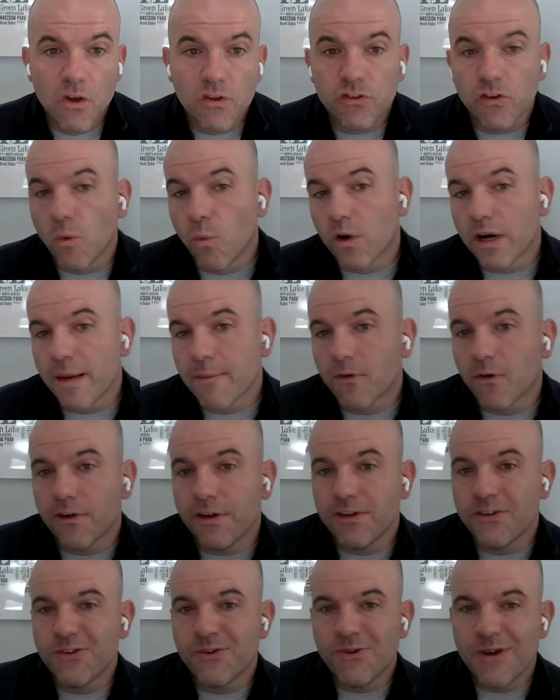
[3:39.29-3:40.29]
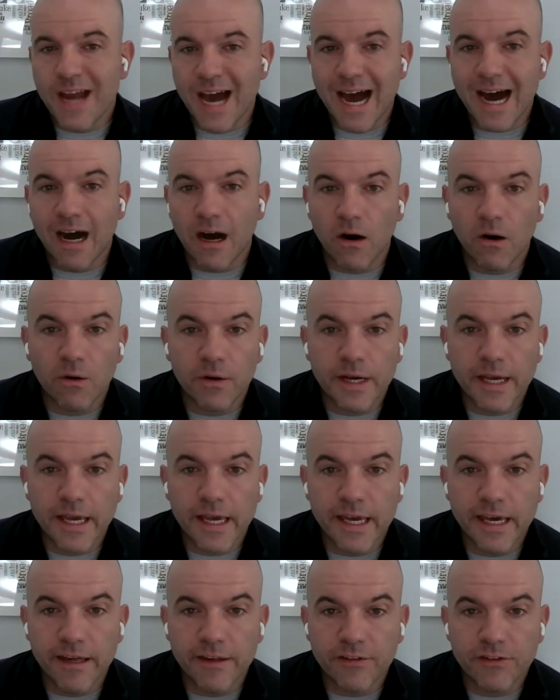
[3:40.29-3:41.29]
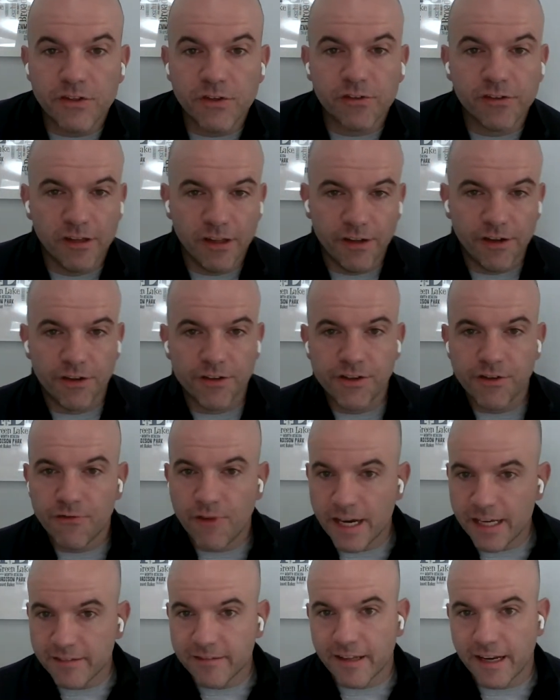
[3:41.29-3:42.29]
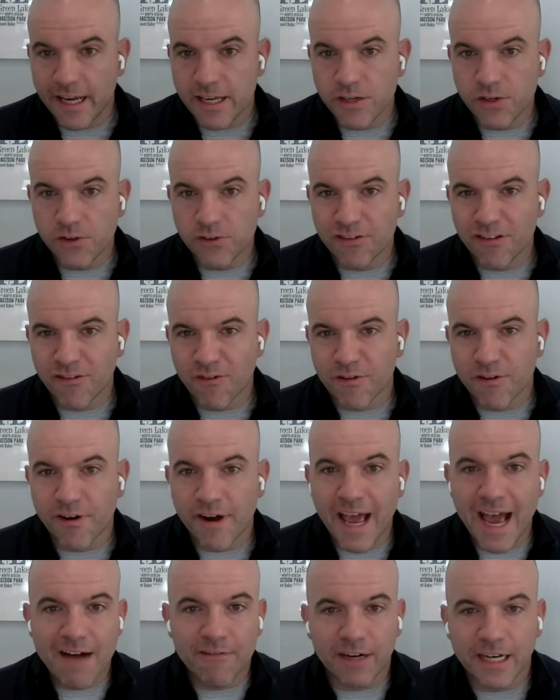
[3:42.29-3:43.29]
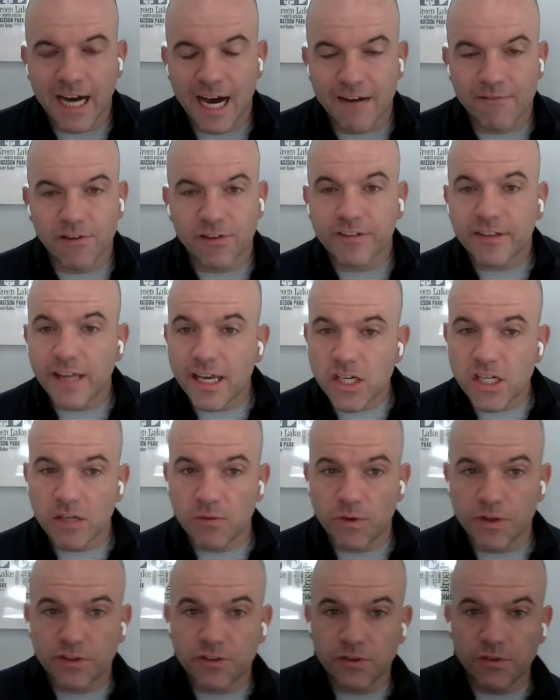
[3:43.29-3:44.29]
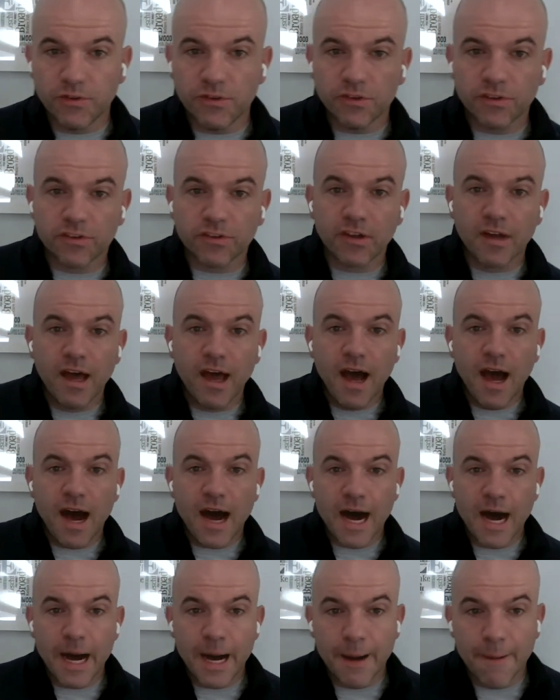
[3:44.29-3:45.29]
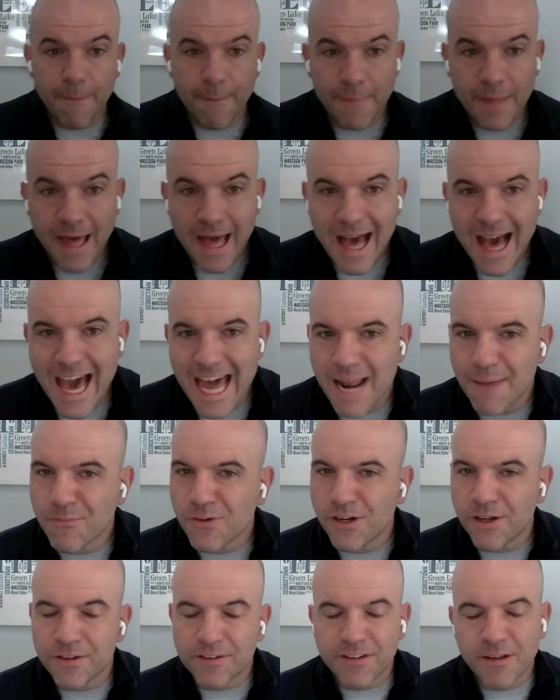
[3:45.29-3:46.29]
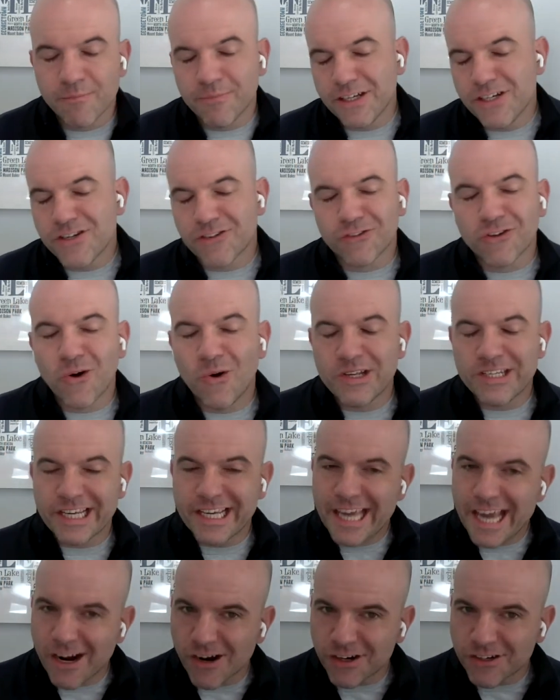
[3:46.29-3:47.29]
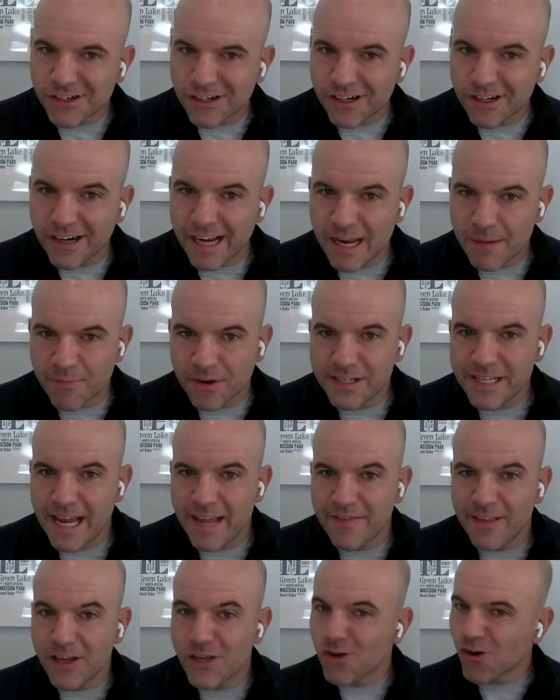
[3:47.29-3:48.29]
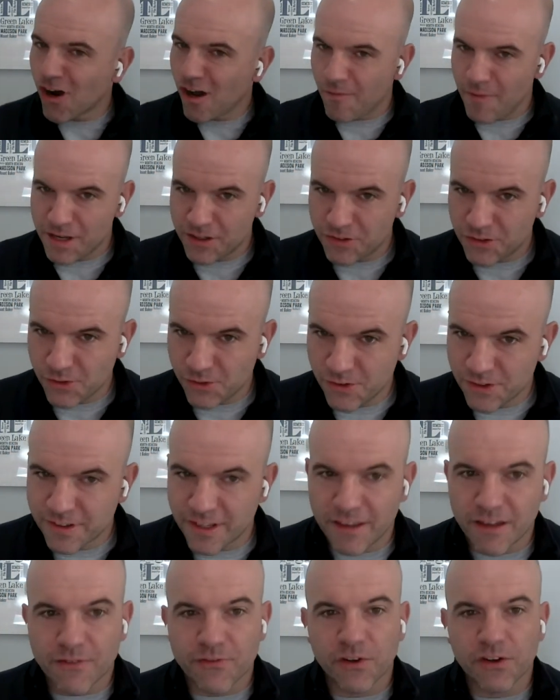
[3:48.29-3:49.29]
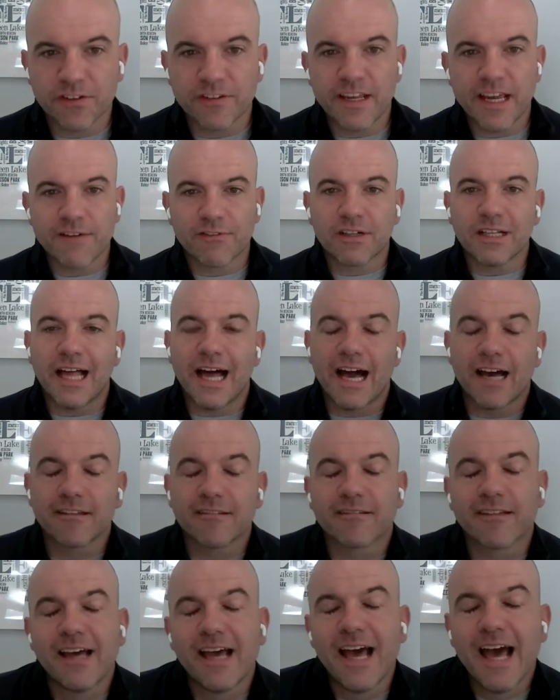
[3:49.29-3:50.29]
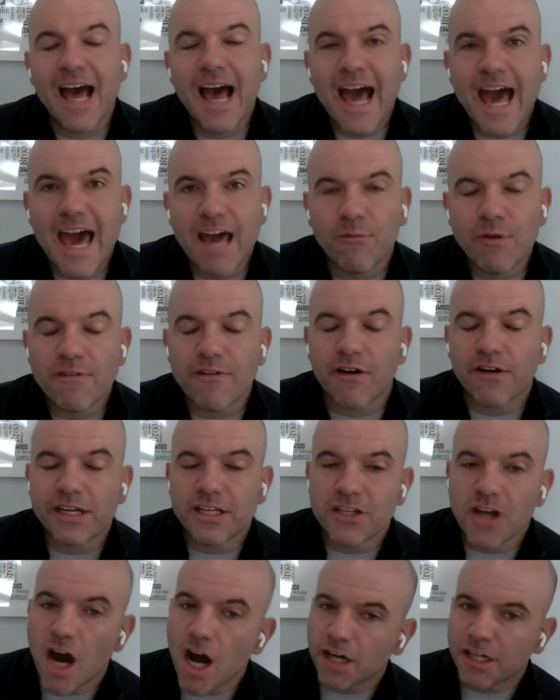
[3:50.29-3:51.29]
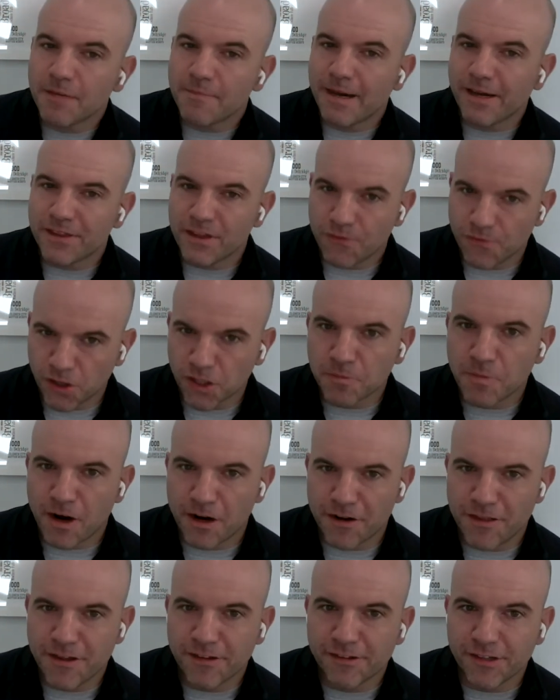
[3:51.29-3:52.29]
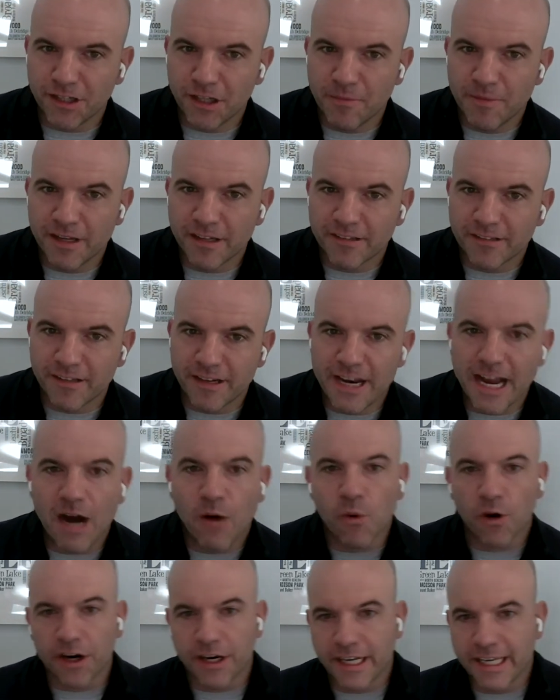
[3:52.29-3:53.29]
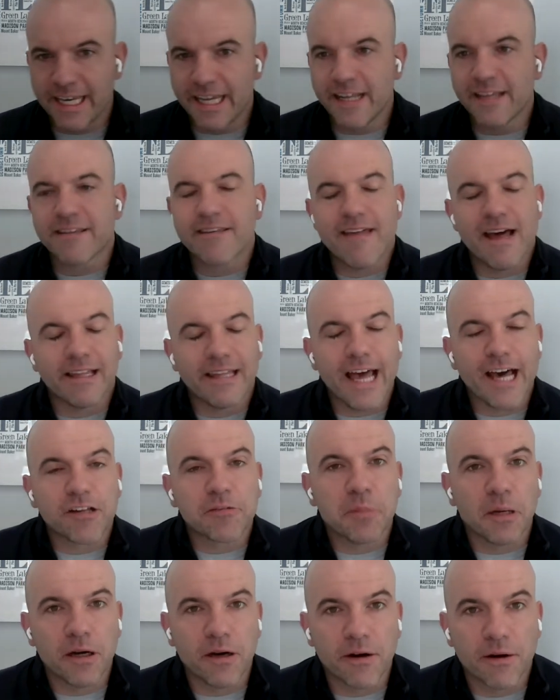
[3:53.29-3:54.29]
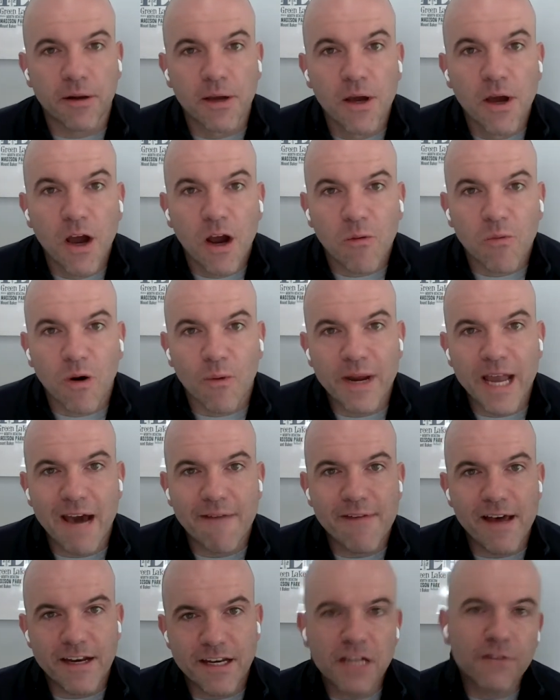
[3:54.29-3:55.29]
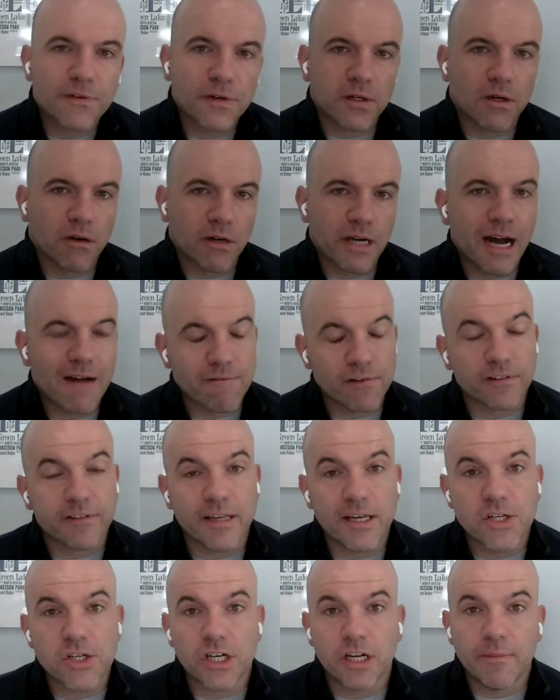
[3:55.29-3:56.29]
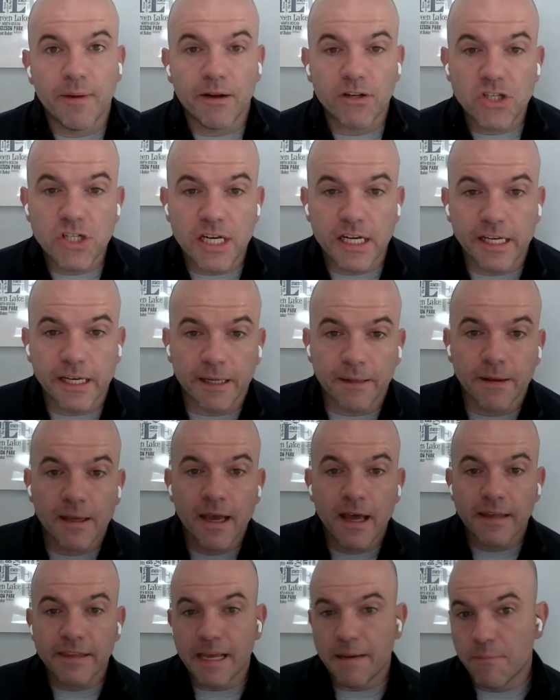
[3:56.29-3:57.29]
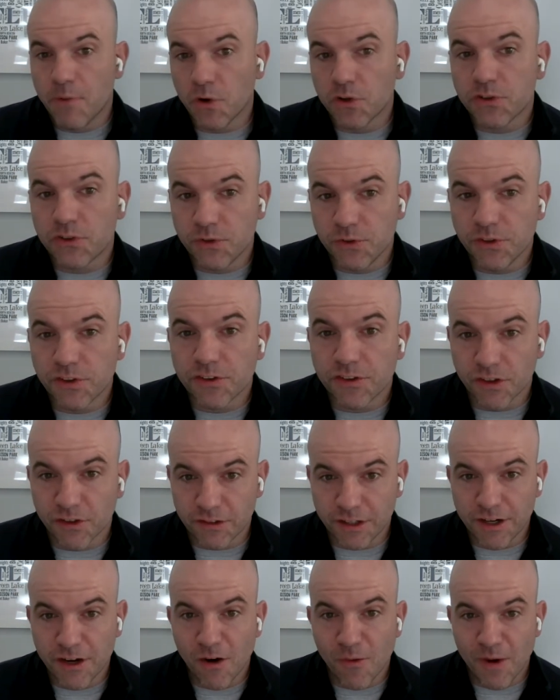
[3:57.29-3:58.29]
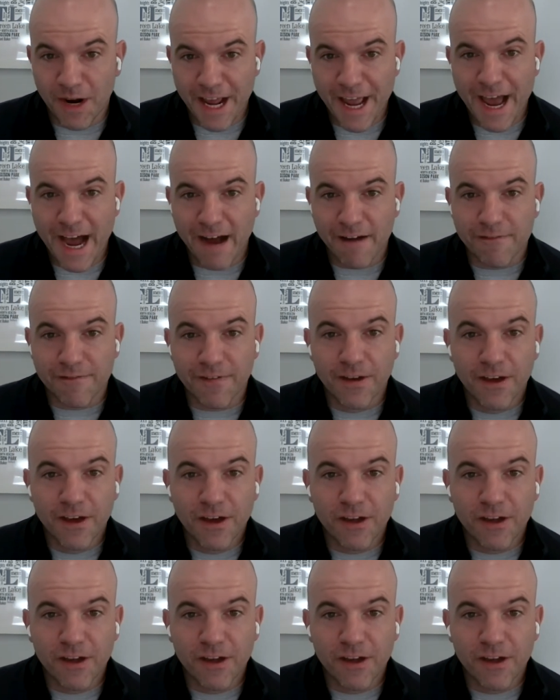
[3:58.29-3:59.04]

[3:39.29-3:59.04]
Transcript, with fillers: So what I'm going to do now is use a little device that I use in order to have a conversation with students um, and I'm going to simply just go into character and pretend that you're all my students on the first day of class. And we've already talked about the first part of the syllabus, and now we're going to get into that last part where we had that difficult conversation about cheating that most students certainly don't want to have.